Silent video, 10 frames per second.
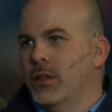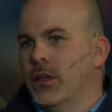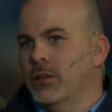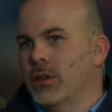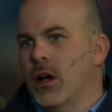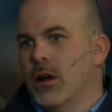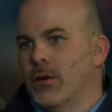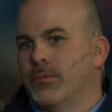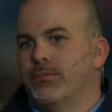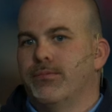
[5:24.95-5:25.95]
that is
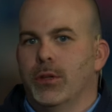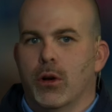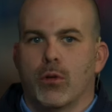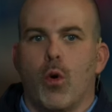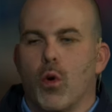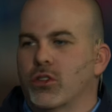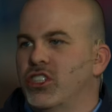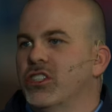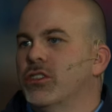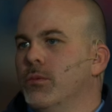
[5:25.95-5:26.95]
our you know core
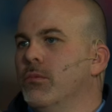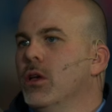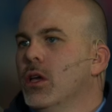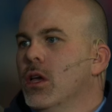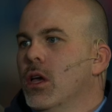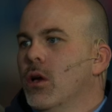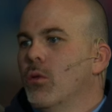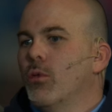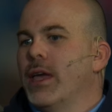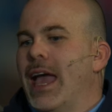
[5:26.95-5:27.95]
system.
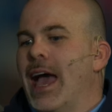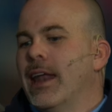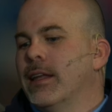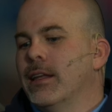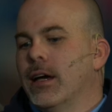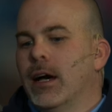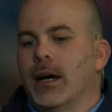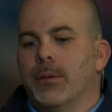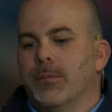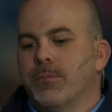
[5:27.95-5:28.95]
When we added,
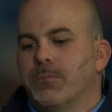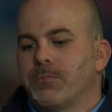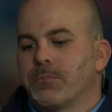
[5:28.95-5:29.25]
um,